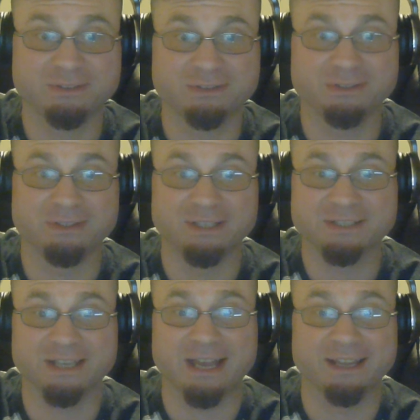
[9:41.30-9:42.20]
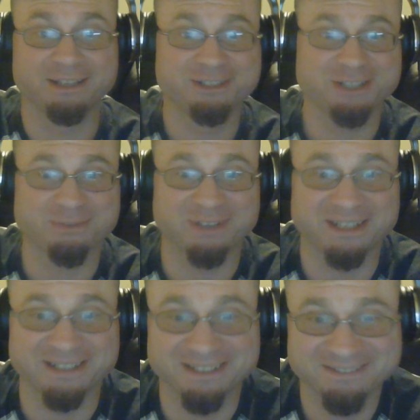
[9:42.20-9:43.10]
to this guy, Chef
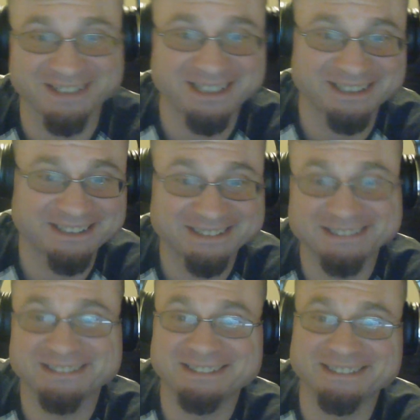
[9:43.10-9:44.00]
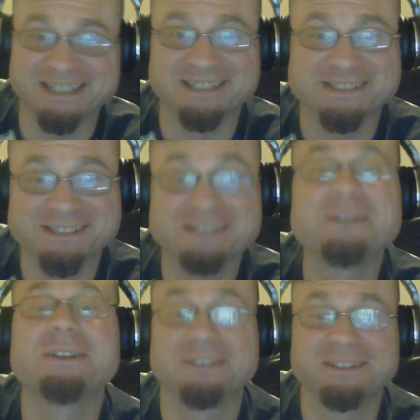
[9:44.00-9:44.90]
Andy, right? Thanks.
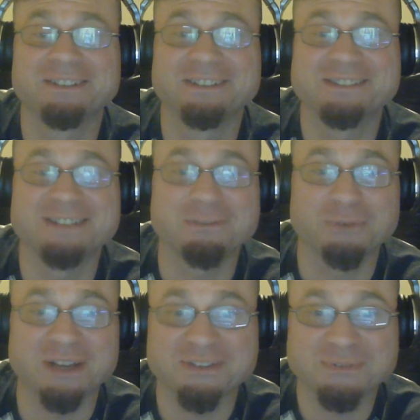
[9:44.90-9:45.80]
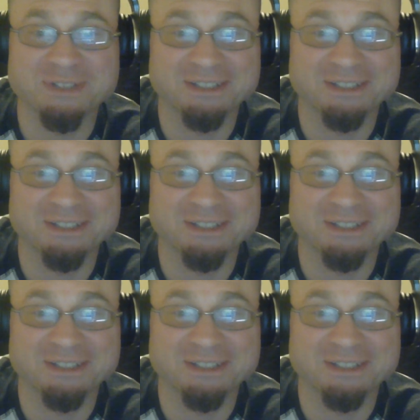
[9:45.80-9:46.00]
Stay frosty.